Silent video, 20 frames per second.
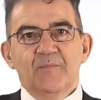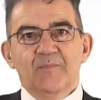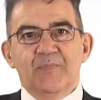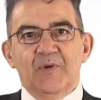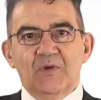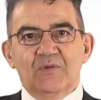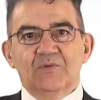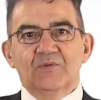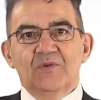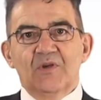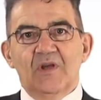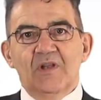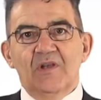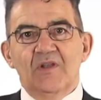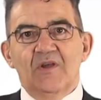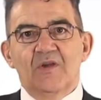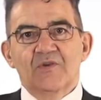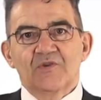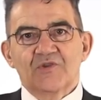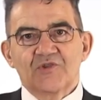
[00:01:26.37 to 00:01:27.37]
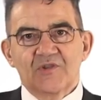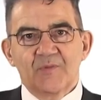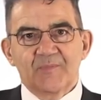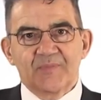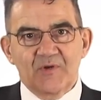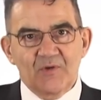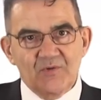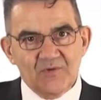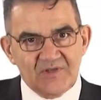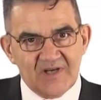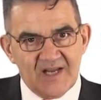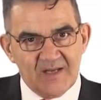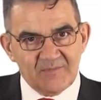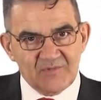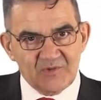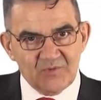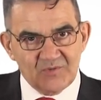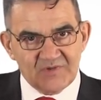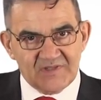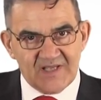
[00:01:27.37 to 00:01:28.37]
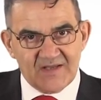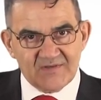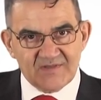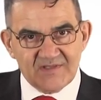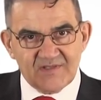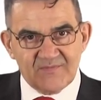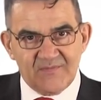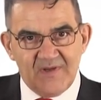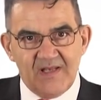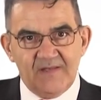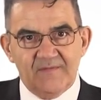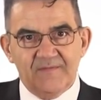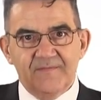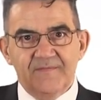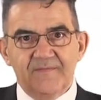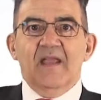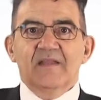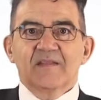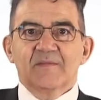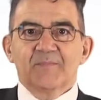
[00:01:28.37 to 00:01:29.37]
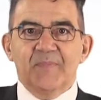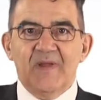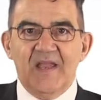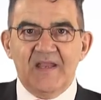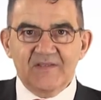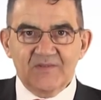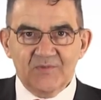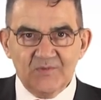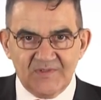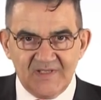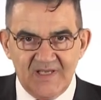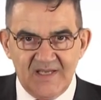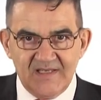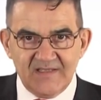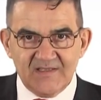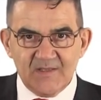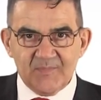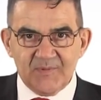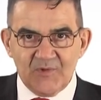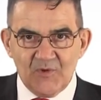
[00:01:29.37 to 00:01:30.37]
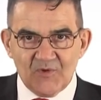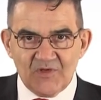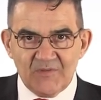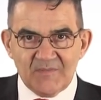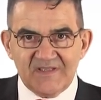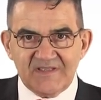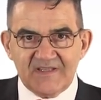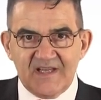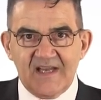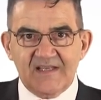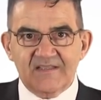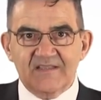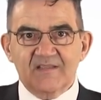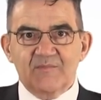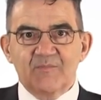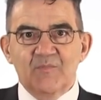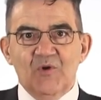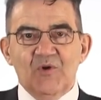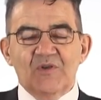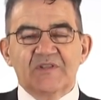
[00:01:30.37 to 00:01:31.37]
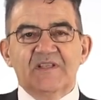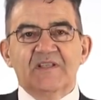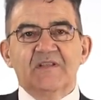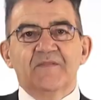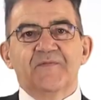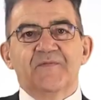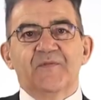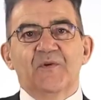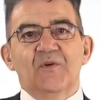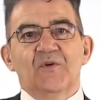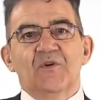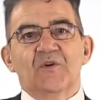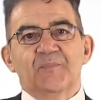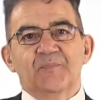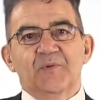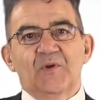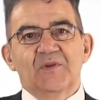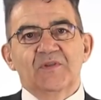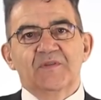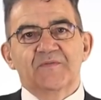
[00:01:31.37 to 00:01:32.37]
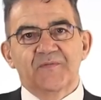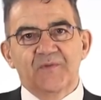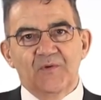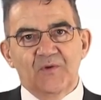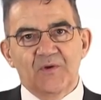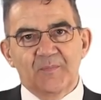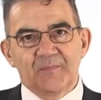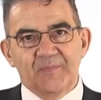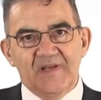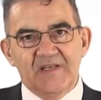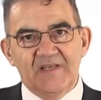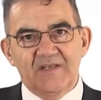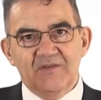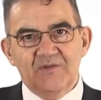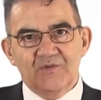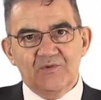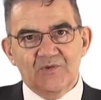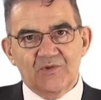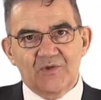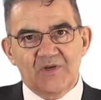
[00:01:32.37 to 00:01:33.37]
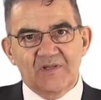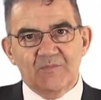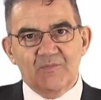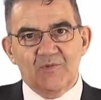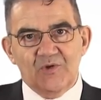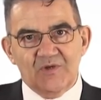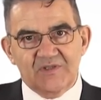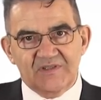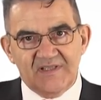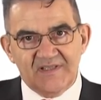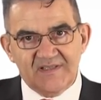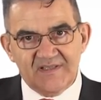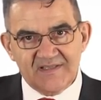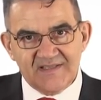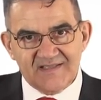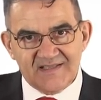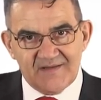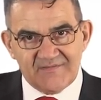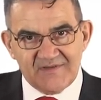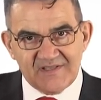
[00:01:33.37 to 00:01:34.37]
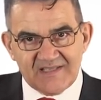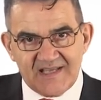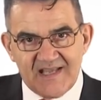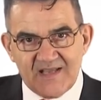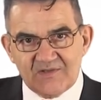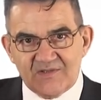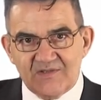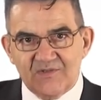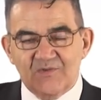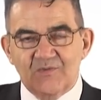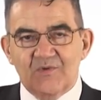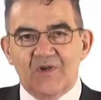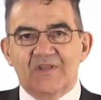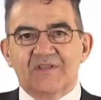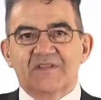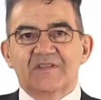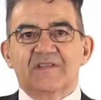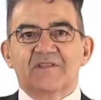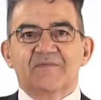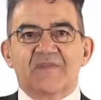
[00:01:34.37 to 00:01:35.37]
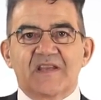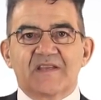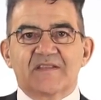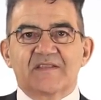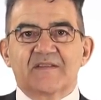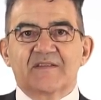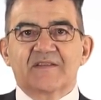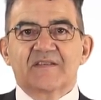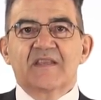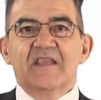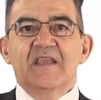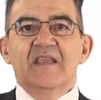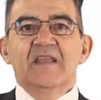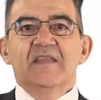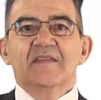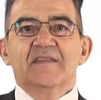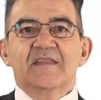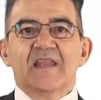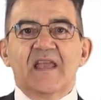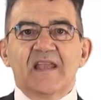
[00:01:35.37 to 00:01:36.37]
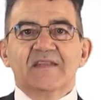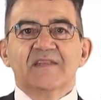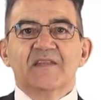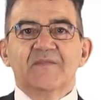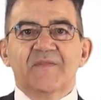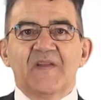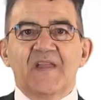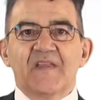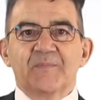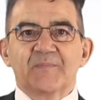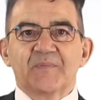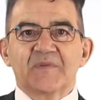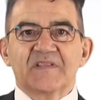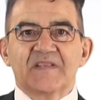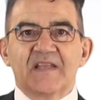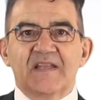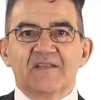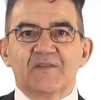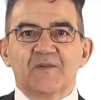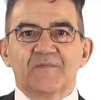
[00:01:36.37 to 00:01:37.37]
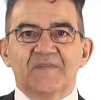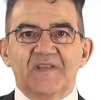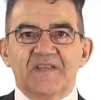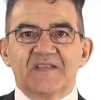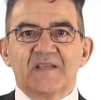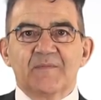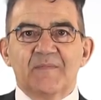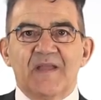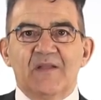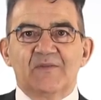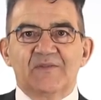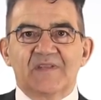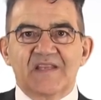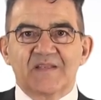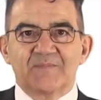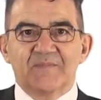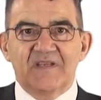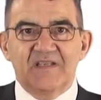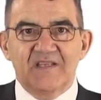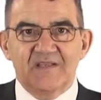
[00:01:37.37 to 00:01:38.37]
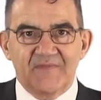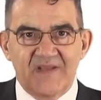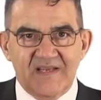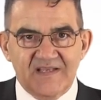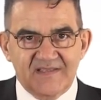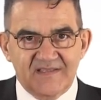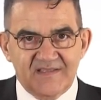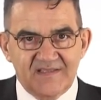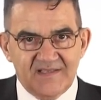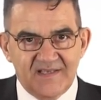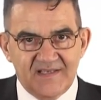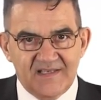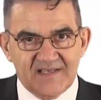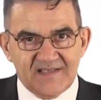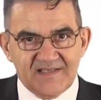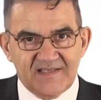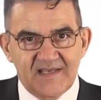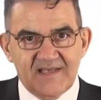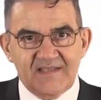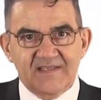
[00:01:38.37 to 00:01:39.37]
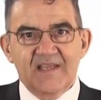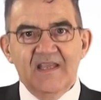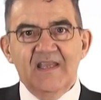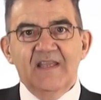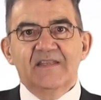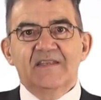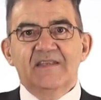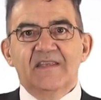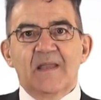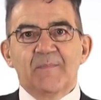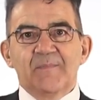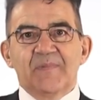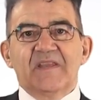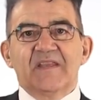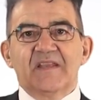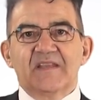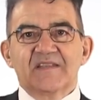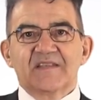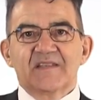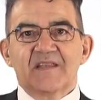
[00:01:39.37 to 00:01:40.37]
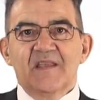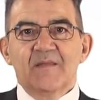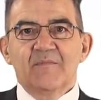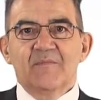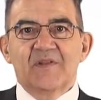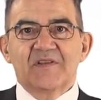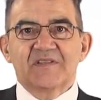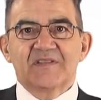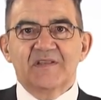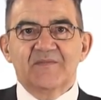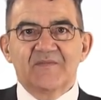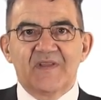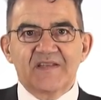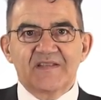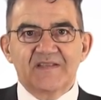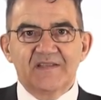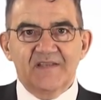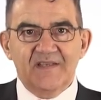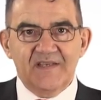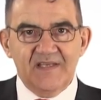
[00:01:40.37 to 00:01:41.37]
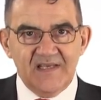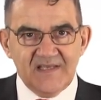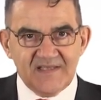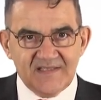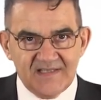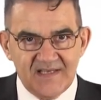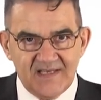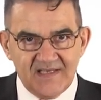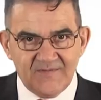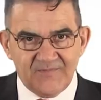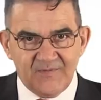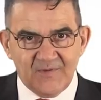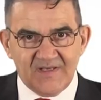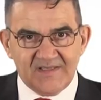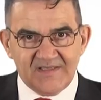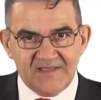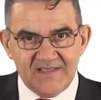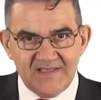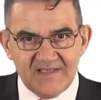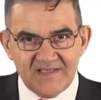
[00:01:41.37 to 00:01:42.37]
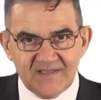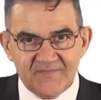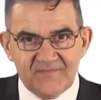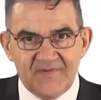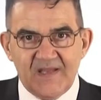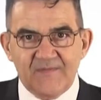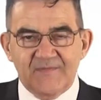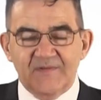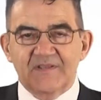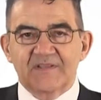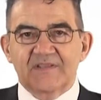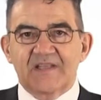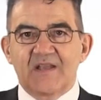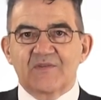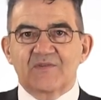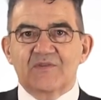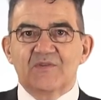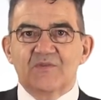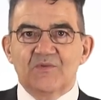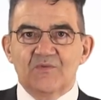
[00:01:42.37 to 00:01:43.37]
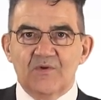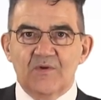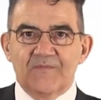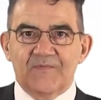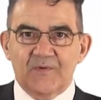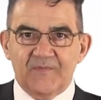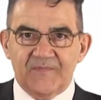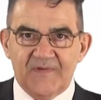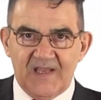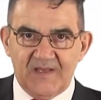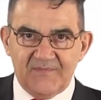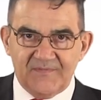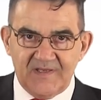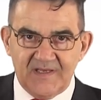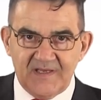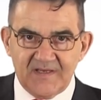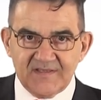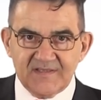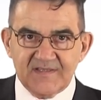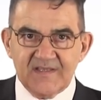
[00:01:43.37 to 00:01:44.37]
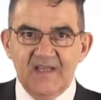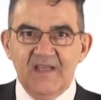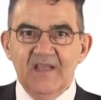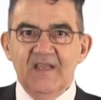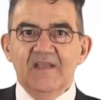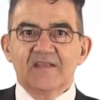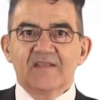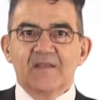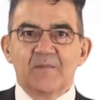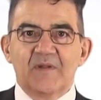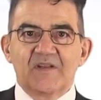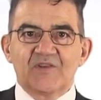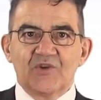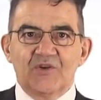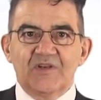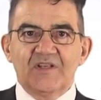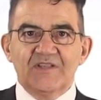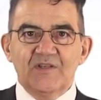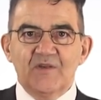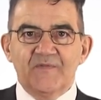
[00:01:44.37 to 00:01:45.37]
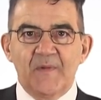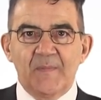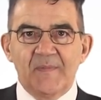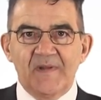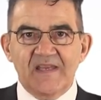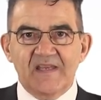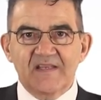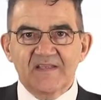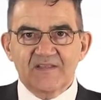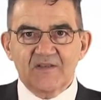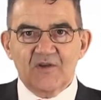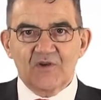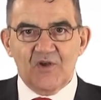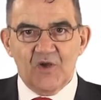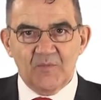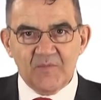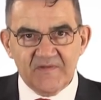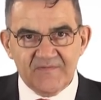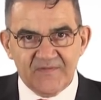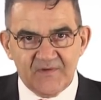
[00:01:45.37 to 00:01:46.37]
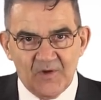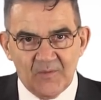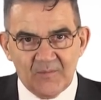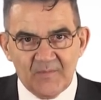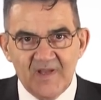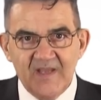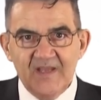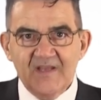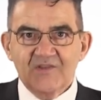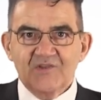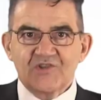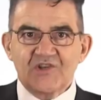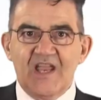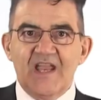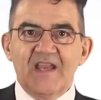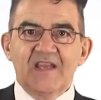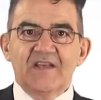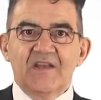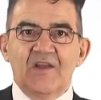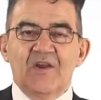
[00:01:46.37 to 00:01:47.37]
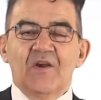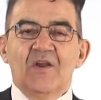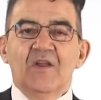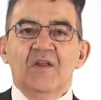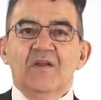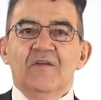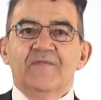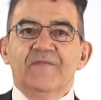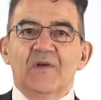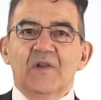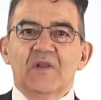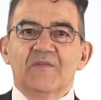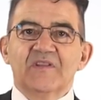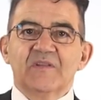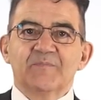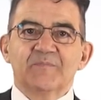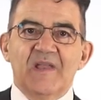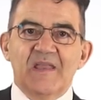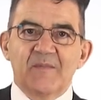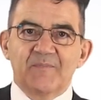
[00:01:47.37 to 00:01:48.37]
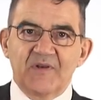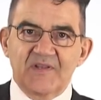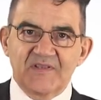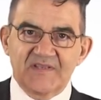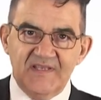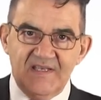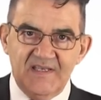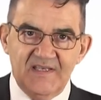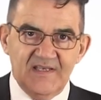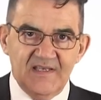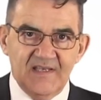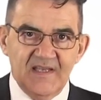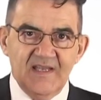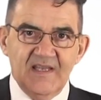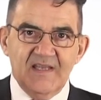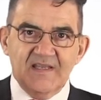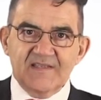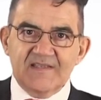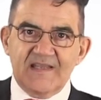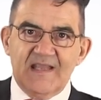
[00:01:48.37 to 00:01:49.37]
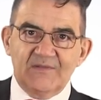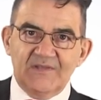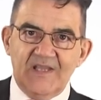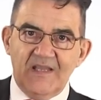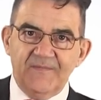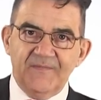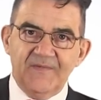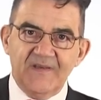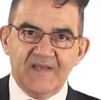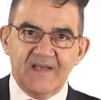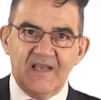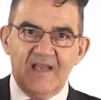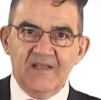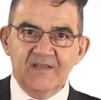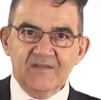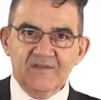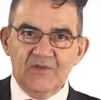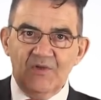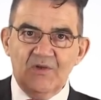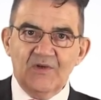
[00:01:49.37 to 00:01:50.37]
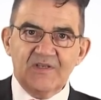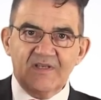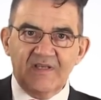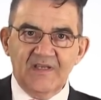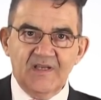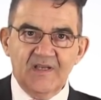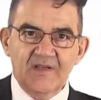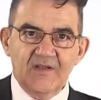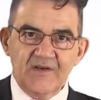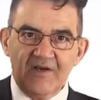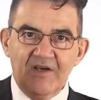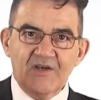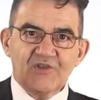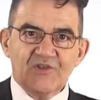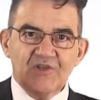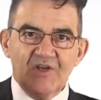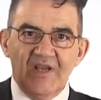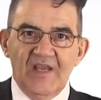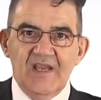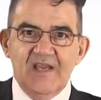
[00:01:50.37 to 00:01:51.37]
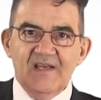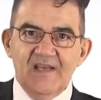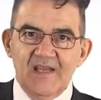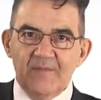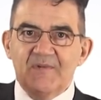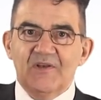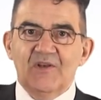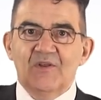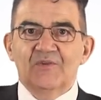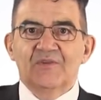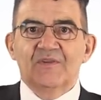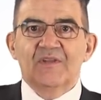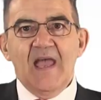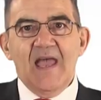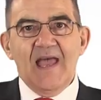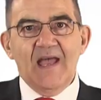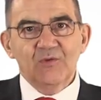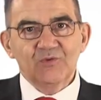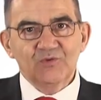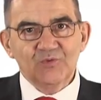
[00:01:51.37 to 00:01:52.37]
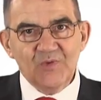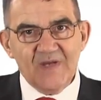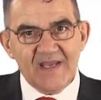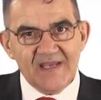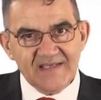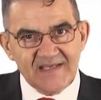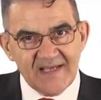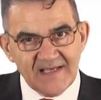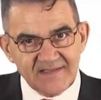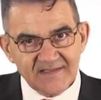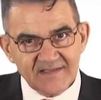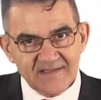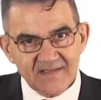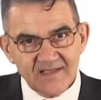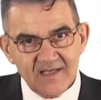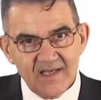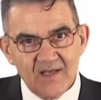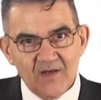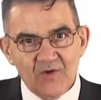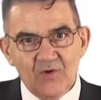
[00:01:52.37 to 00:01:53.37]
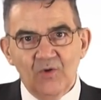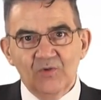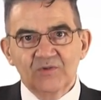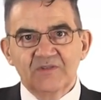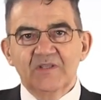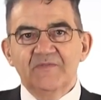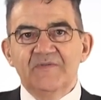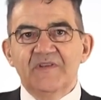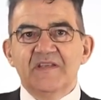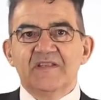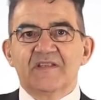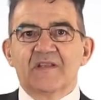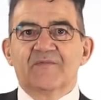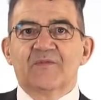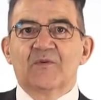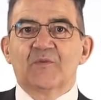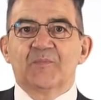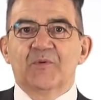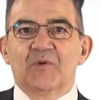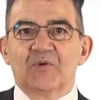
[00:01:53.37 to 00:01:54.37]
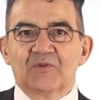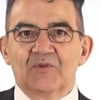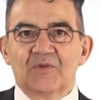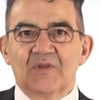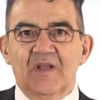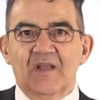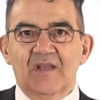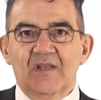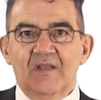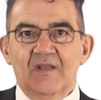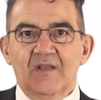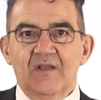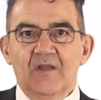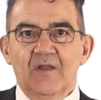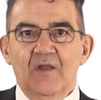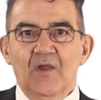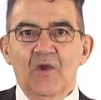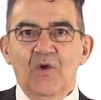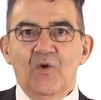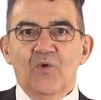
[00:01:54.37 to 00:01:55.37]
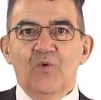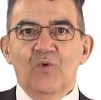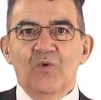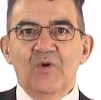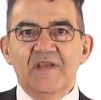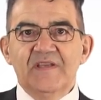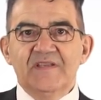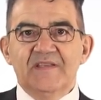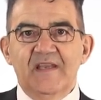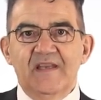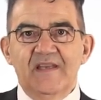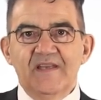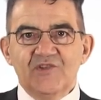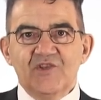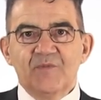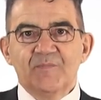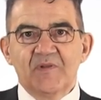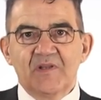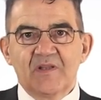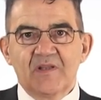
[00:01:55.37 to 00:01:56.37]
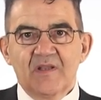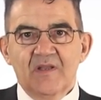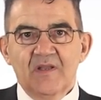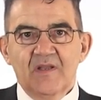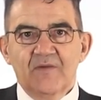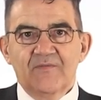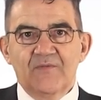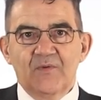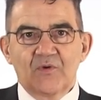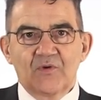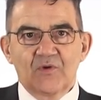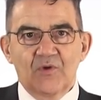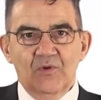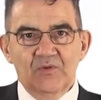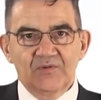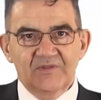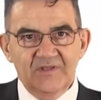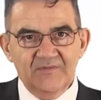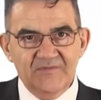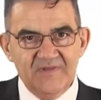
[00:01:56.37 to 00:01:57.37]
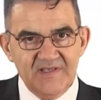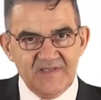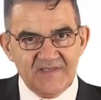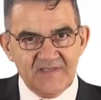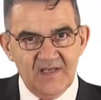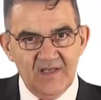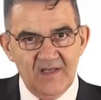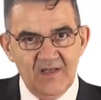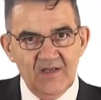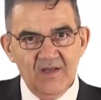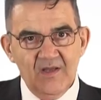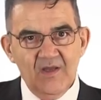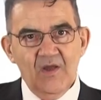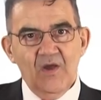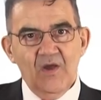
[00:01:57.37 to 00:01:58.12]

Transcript: Portugal launched the program 2012, and by today the program attracted more than 4.4 billion euro and more than 7,200 investors. 95% of this amount has been invested in real estate. The applicants must invest in real estate for at least 500,000 euro for 5 years. The majority of applicants are coming from China, followed by Brazil, South Africa, Turkey, Russia, and Lebanon. How do I get a Golden Visa for Portugal? Who is eligible for Golden Visa?